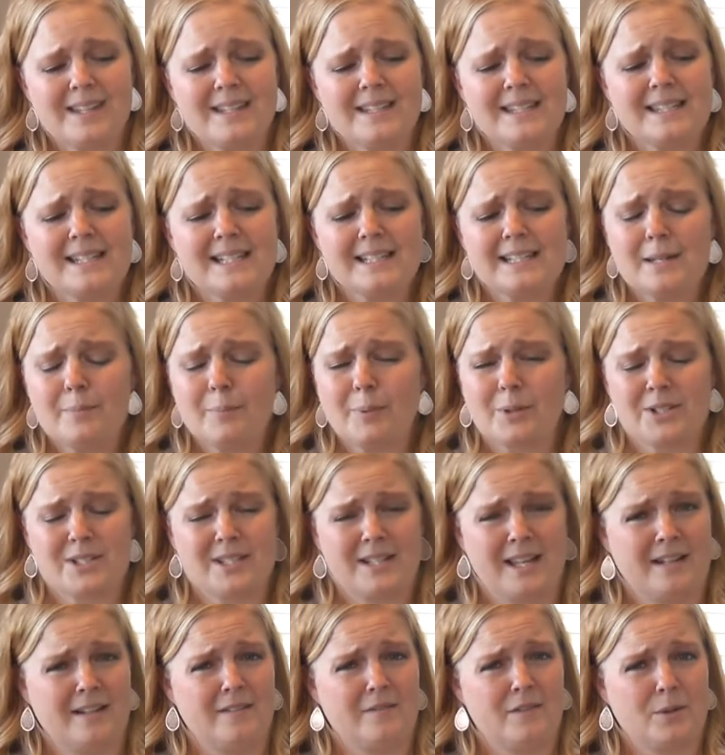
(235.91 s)

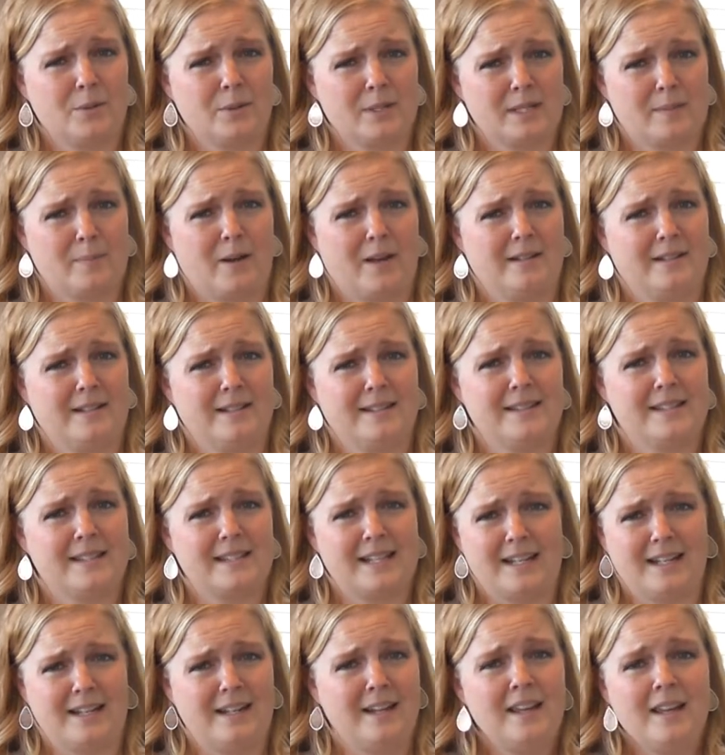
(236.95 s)
60% of the respondents
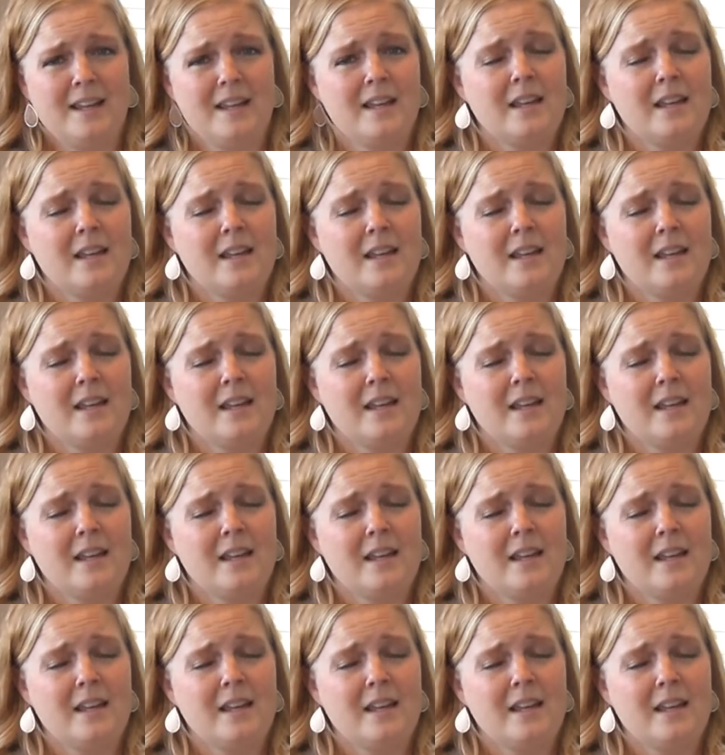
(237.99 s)
said